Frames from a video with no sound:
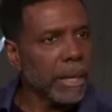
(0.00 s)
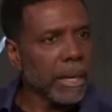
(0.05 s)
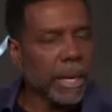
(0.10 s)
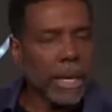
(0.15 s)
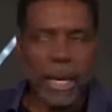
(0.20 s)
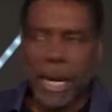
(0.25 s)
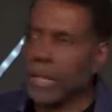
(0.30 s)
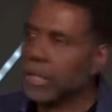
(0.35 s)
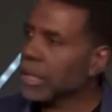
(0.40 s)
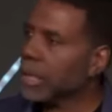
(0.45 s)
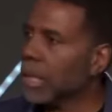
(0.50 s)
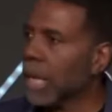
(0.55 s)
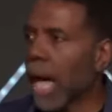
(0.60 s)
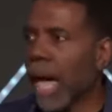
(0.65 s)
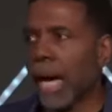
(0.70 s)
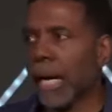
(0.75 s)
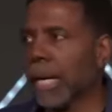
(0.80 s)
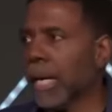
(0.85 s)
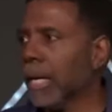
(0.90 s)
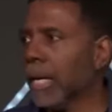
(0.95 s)
And I said,
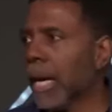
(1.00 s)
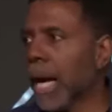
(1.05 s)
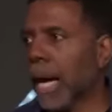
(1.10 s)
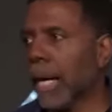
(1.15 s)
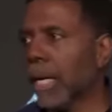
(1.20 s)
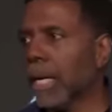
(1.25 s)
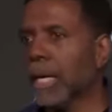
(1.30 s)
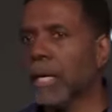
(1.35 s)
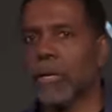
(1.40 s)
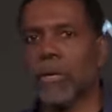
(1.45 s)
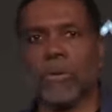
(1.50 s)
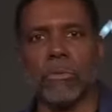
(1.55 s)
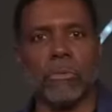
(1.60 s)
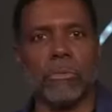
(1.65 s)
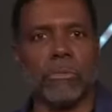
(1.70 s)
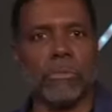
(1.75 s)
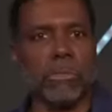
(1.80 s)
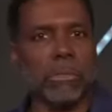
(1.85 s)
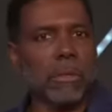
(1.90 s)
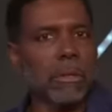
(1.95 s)
I can't go
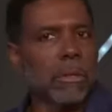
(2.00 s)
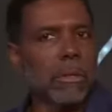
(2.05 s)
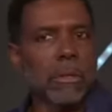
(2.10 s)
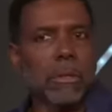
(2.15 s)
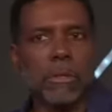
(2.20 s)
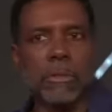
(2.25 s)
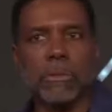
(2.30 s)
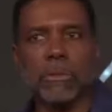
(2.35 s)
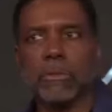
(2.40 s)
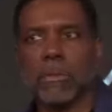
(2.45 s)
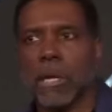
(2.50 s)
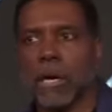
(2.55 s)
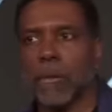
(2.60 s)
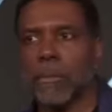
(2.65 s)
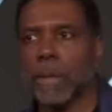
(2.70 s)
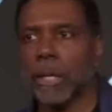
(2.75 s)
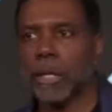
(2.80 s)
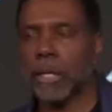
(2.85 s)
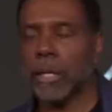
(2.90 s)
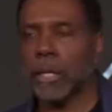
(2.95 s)
talk
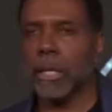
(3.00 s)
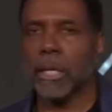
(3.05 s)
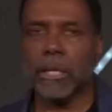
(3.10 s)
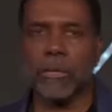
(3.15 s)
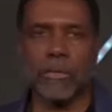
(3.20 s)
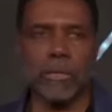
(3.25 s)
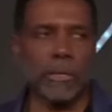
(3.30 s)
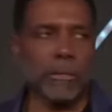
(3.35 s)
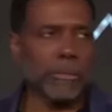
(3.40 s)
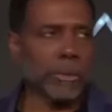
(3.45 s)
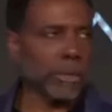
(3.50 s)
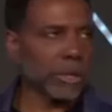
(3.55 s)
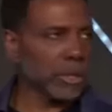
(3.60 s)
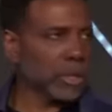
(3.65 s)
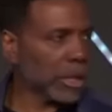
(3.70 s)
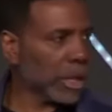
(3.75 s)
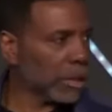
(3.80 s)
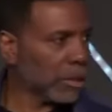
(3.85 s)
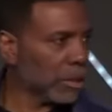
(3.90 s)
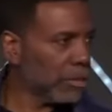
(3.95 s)
about nothing else in the book of
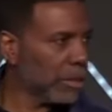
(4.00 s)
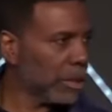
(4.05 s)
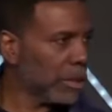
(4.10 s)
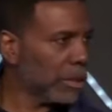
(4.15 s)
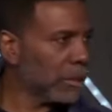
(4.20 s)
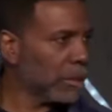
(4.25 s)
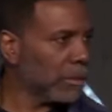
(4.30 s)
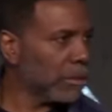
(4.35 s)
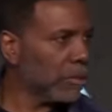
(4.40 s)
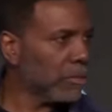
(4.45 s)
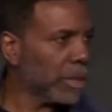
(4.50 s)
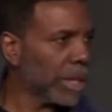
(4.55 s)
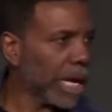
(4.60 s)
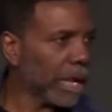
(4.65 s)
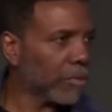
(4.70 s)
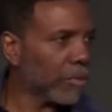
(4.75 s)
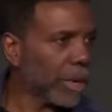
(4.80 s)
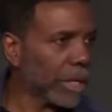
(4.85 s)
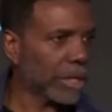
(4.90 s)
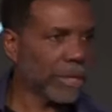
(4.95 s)
John until we got to
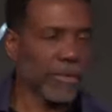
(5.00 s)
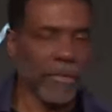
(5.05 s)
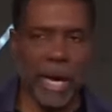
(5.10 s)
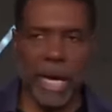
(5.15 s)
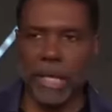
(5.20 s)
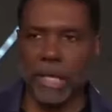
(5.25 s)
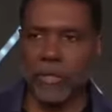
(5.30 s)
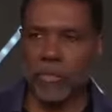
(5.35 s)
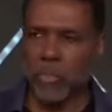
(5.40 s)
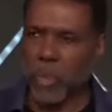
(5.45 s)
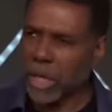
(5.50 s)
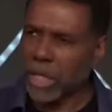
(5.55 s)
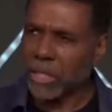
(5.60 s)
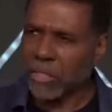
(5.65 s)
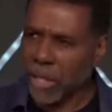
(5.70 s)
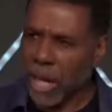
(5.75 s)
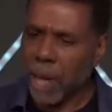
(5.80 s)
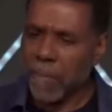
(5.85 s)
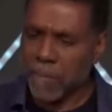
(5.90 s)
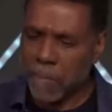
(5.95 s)
rectify this. What does
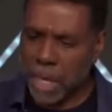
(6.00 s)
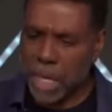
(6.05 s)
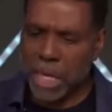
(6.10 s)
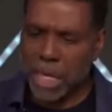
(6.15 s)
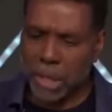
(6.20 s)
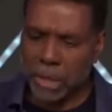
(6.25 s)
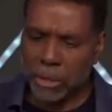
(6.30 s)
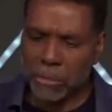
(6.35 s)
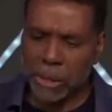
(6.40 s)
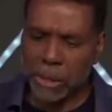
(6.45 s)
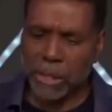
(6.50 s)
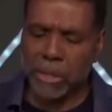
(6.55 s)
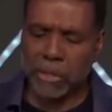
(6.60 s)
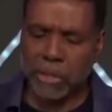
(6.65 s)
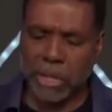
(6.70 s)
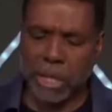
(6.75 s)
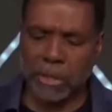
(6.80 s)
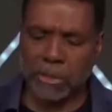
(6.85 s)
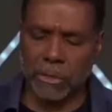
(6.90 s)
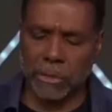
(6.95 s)
that mean to be the
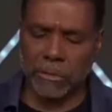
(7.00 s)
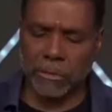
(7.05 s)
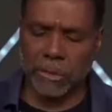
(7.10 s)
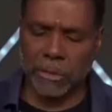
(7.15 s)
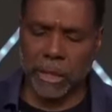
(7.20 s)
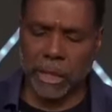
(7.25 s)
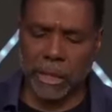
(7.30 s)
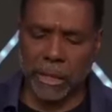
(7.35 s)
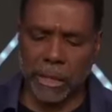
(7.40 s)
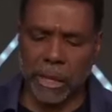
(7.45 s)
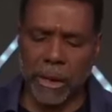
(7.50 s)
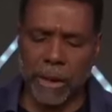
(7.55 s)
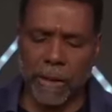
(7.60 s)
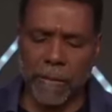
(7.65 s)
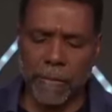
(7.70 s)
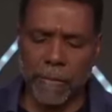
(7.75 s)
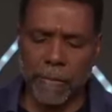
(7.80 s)
son of God?